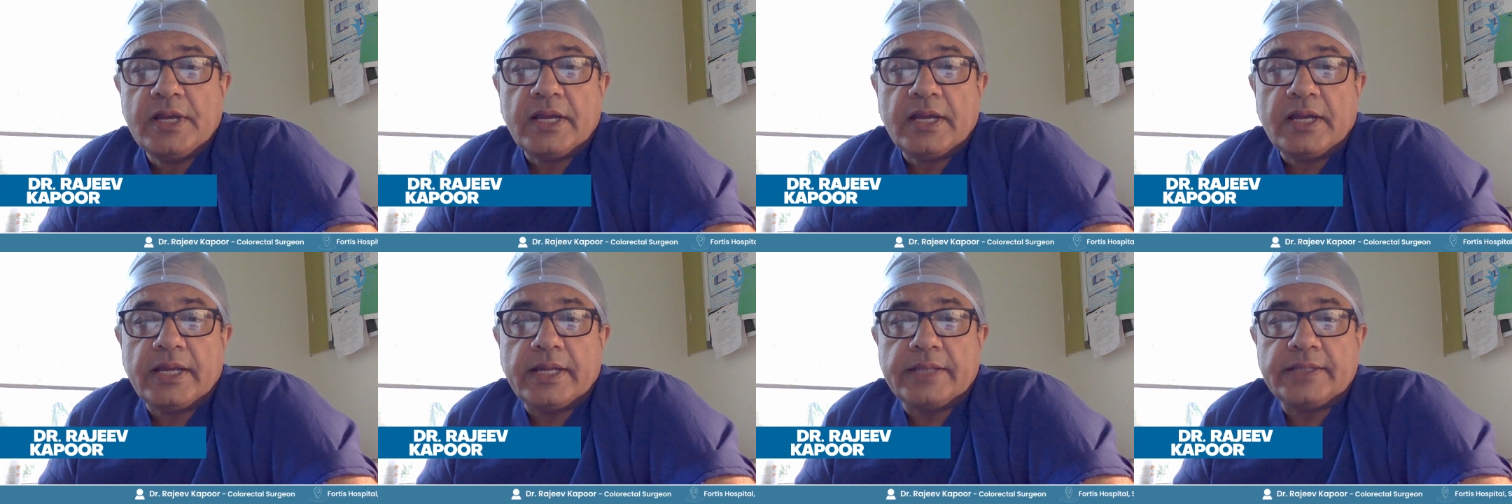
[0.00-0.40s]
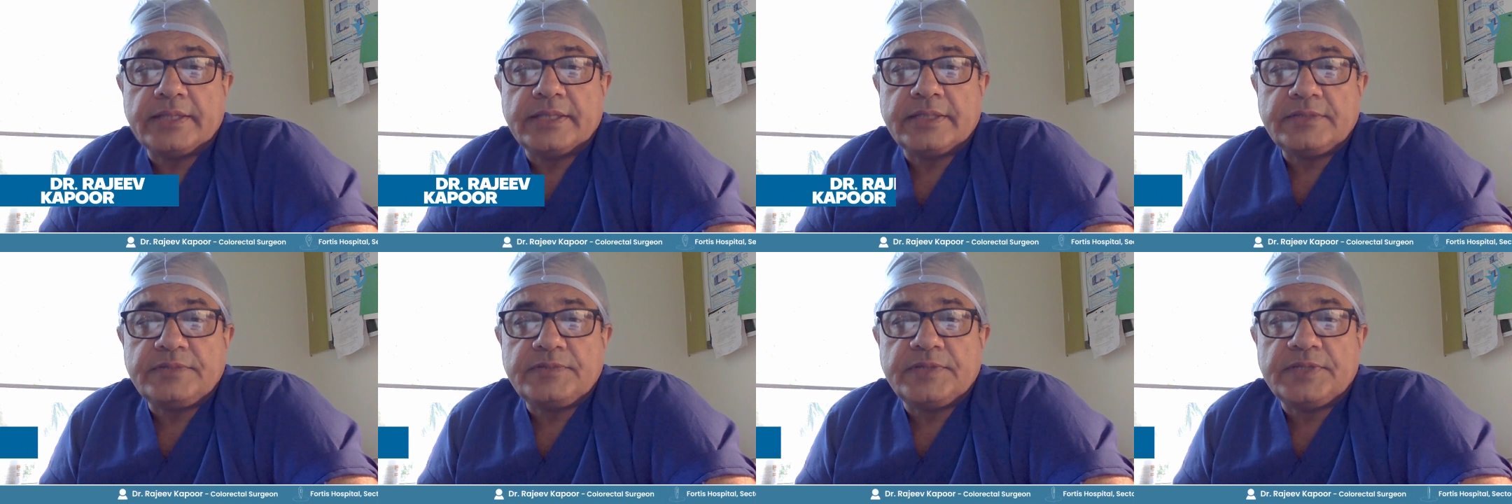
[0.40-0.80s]
And
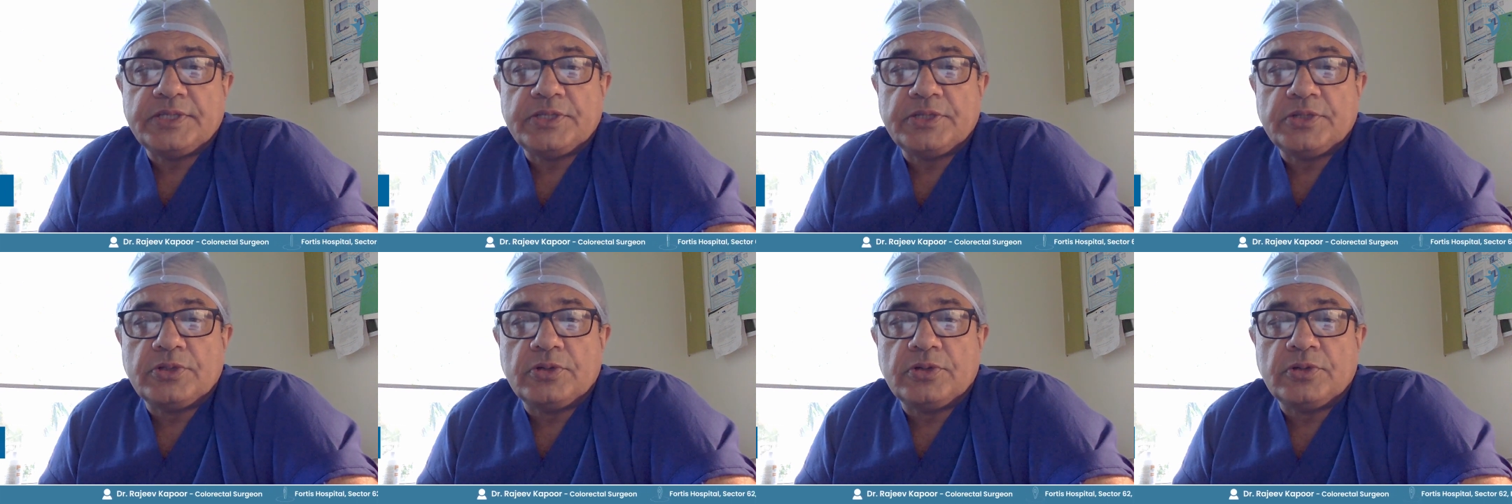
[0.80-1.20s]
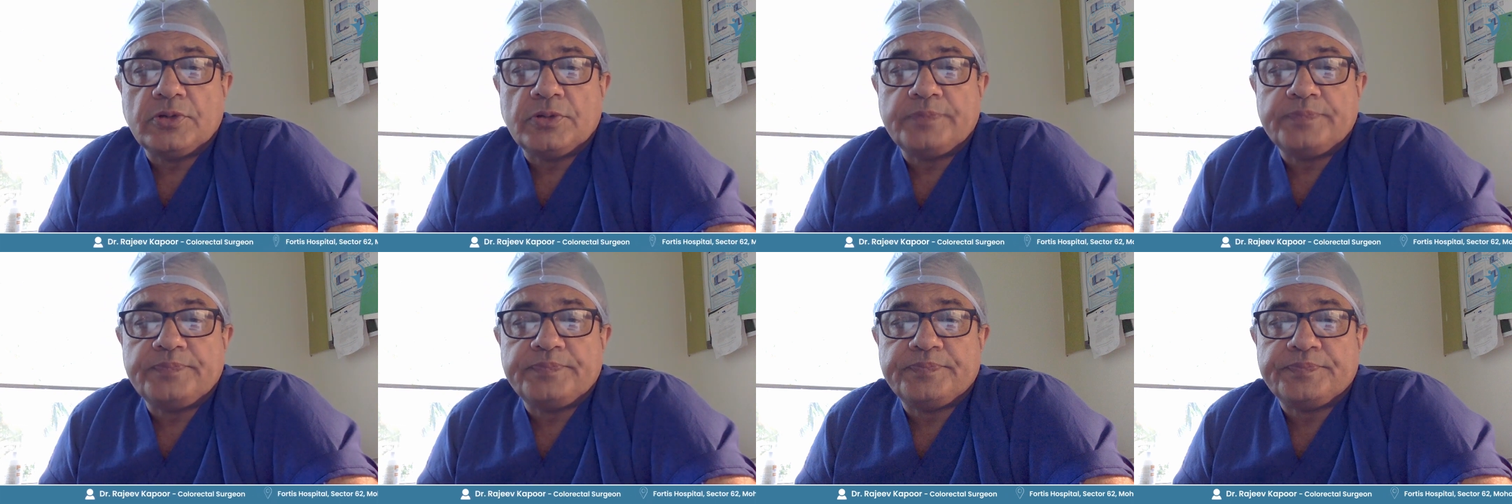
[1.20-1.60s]
this
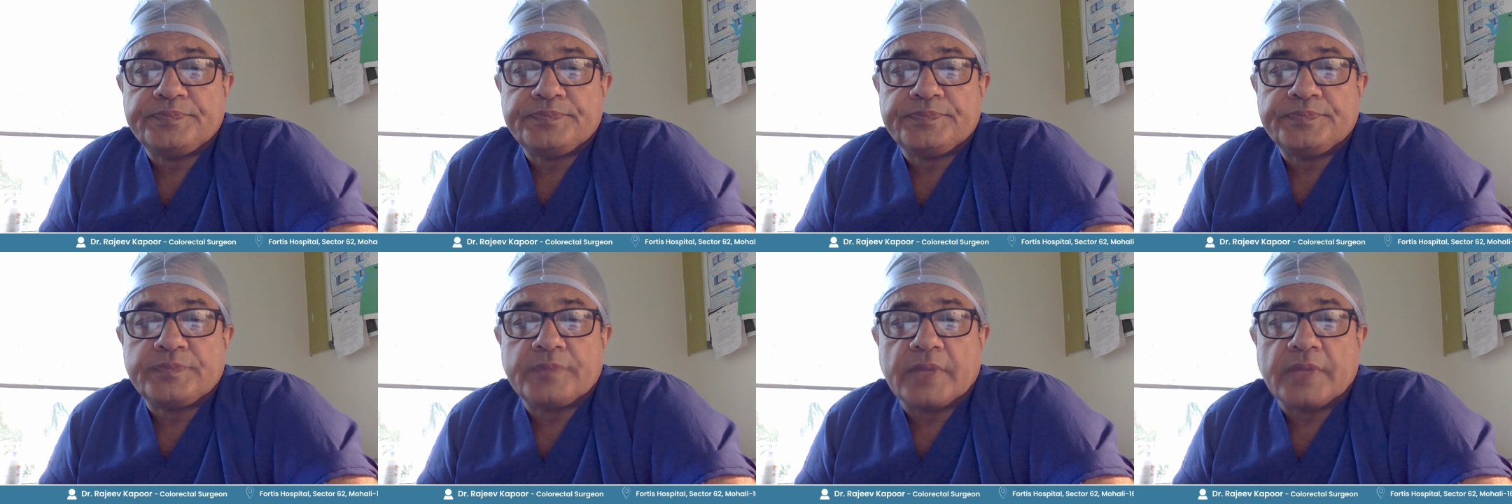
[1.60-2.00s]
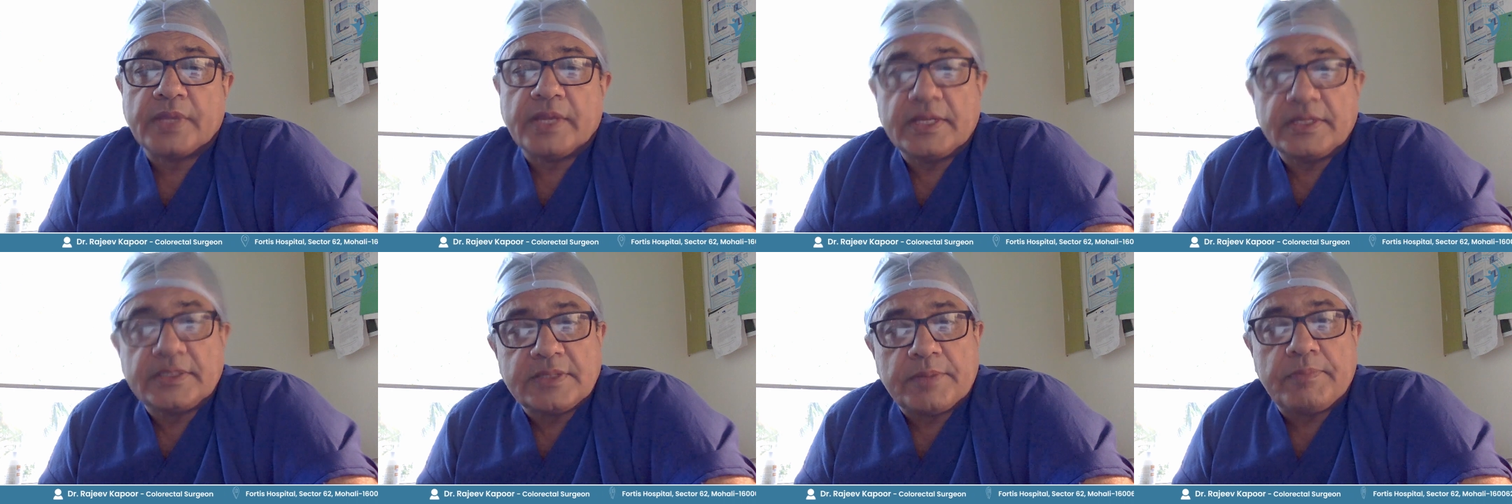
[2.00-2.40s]
video
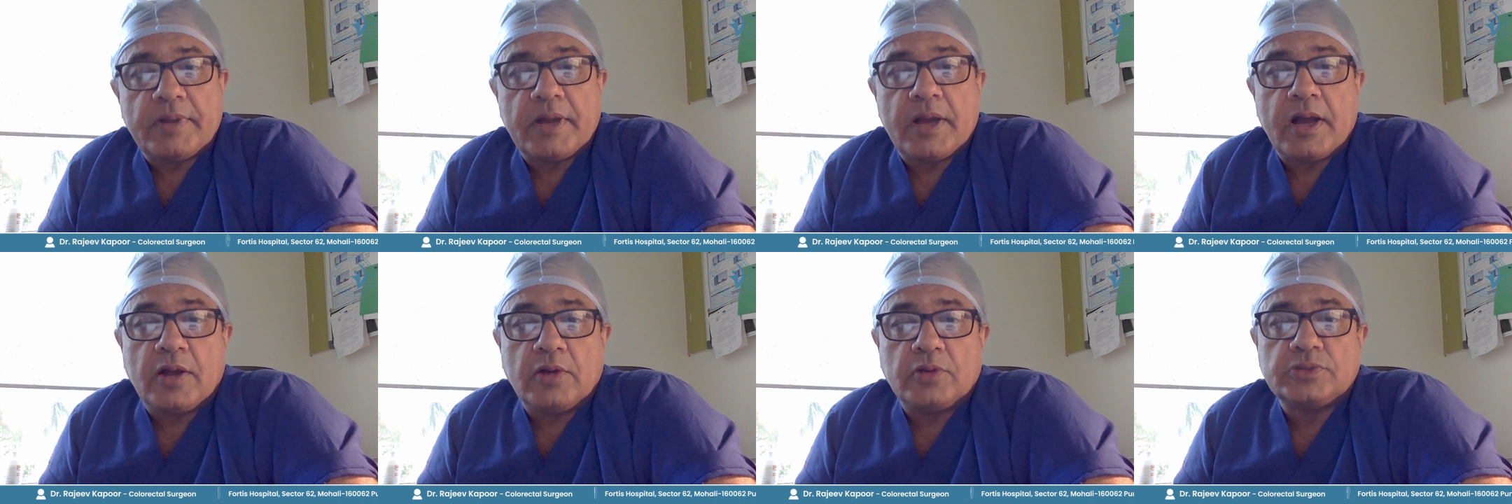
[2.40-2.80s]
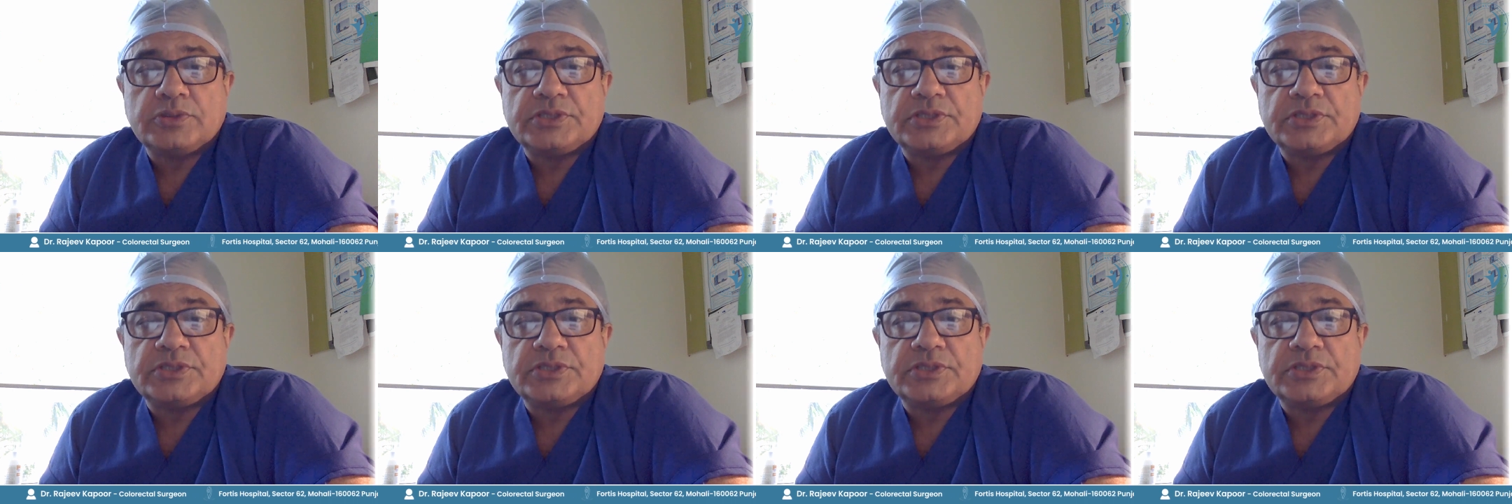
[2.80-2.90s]
is about